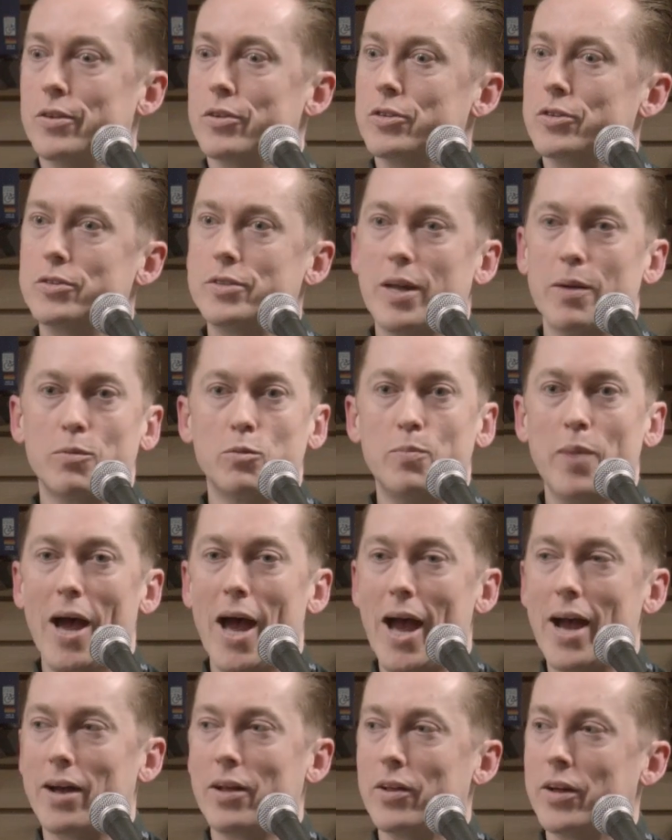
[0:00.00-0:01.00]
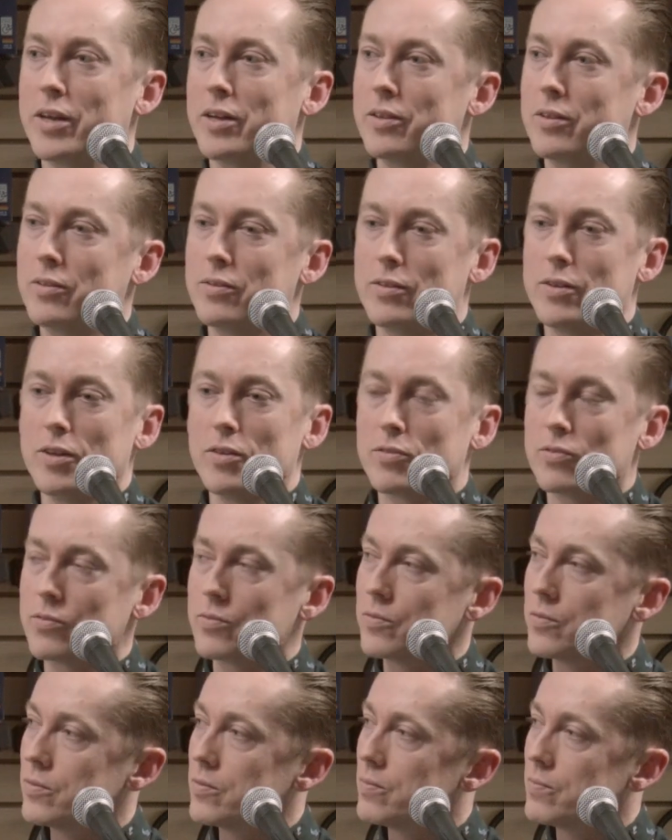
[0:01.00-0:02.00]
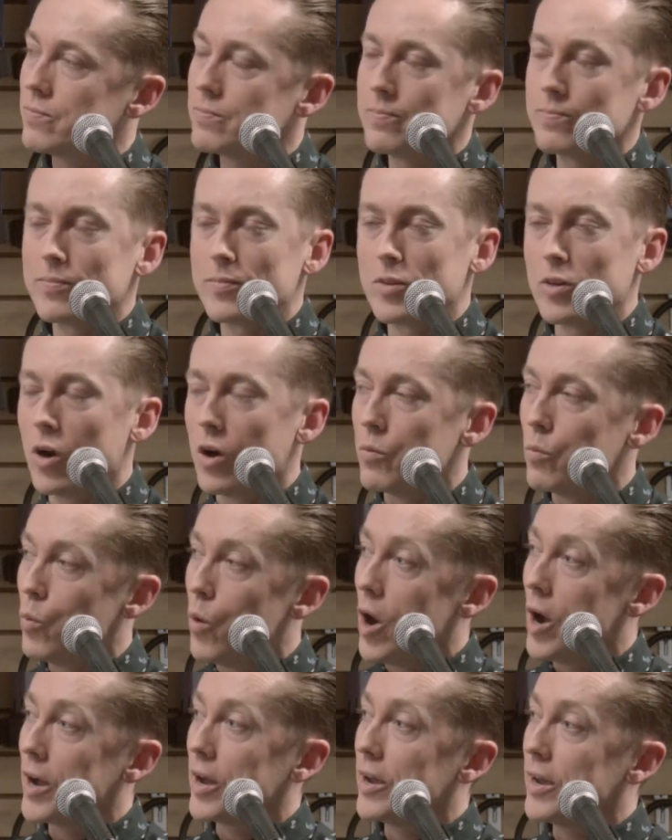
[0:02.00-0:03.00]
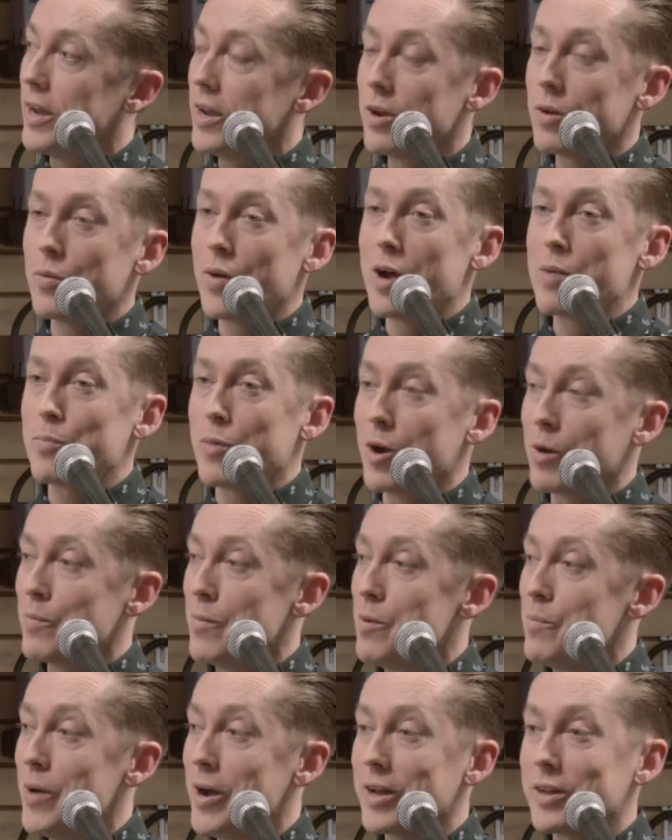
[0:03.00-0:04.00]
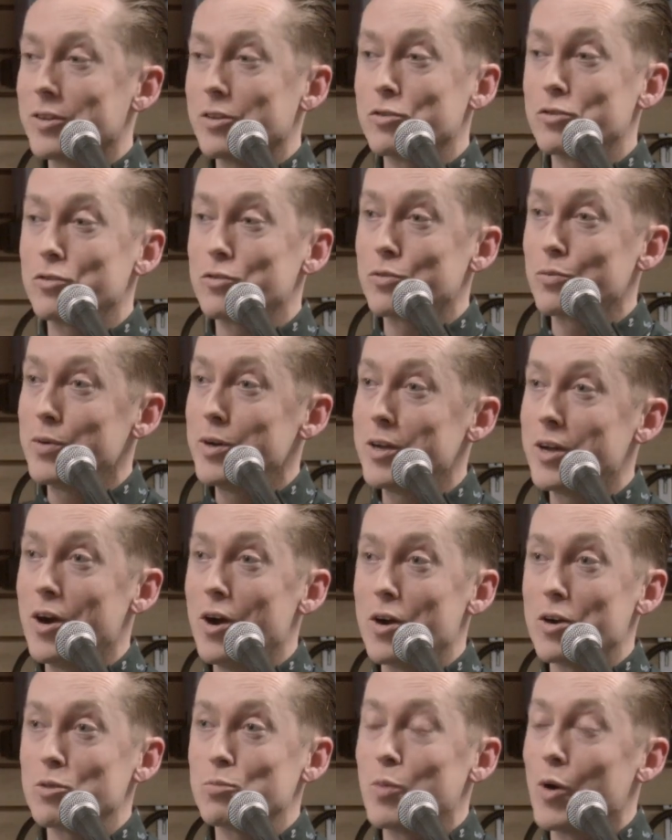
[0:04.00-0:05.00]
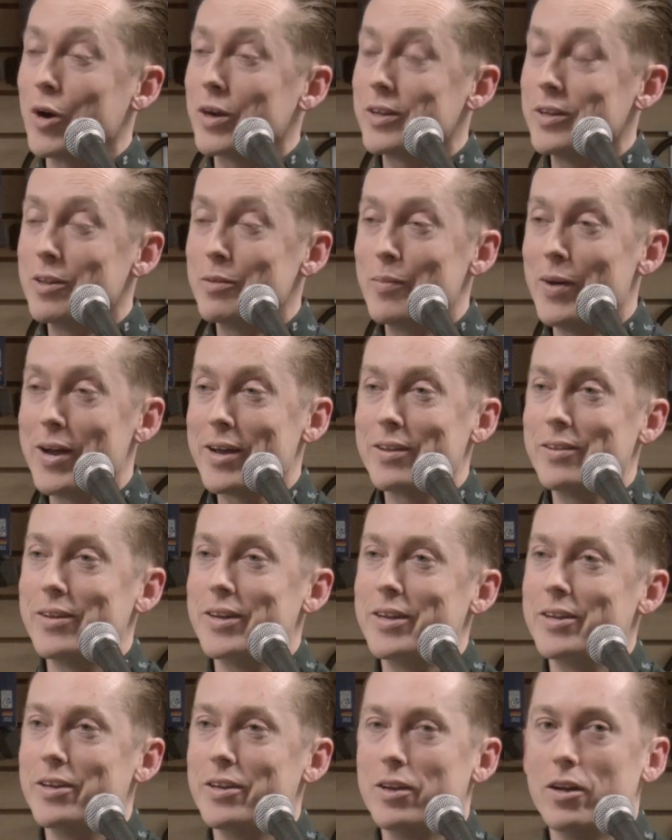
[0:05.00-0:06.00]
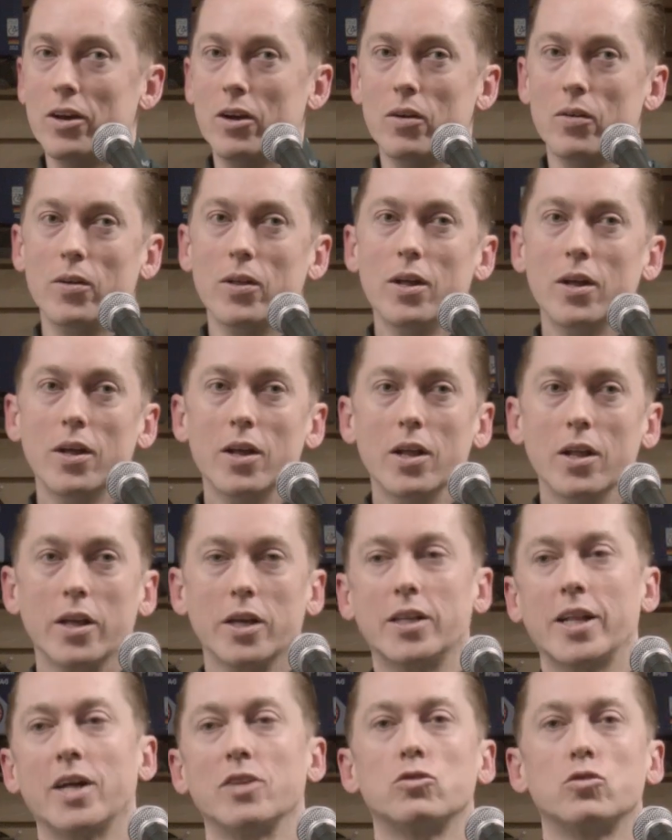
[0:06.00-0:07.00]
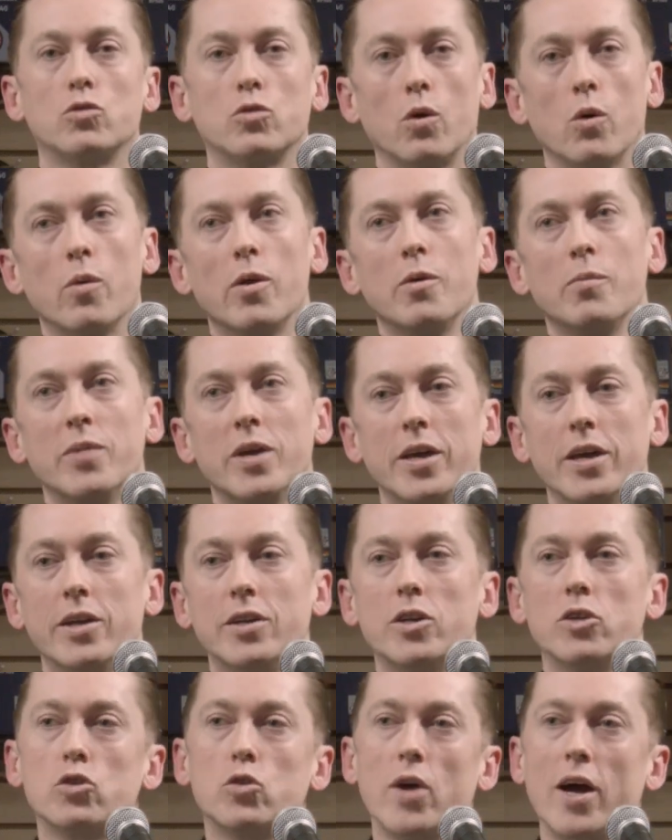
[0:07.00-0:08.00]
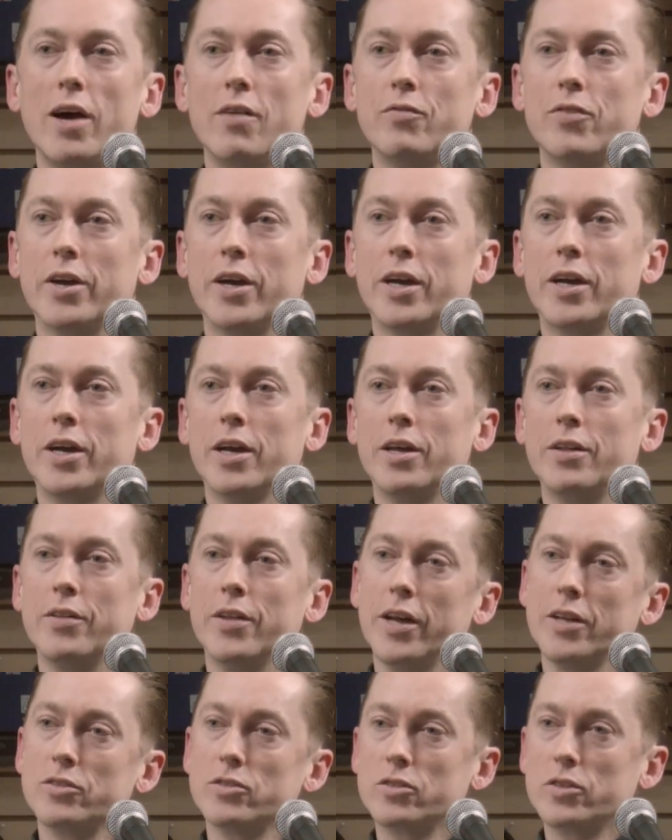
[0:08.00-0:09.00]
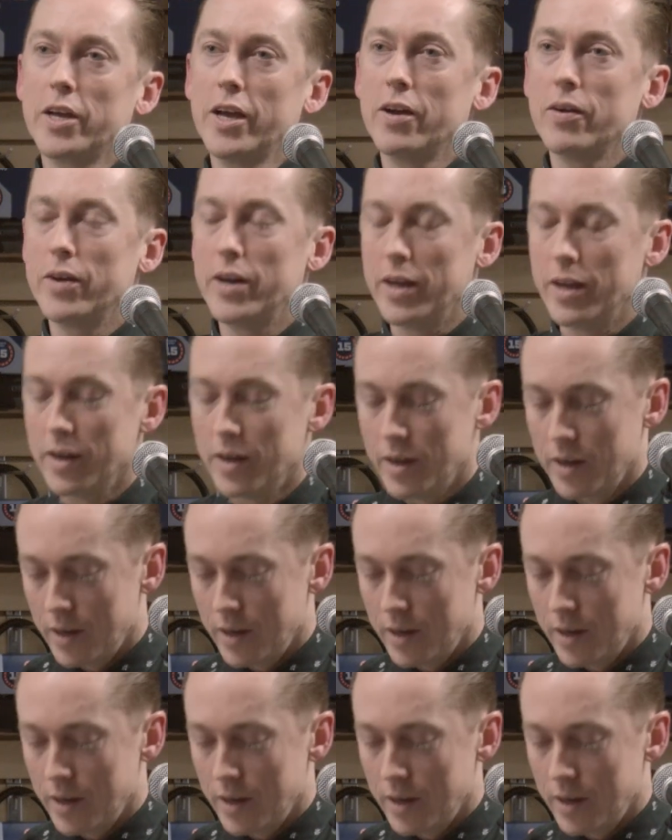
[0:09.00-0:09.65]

steps back. Like this dog walking here where I park my bike, there's three cars parked in the bike lane, you know? Like that's throwing me into traffic and that's scary.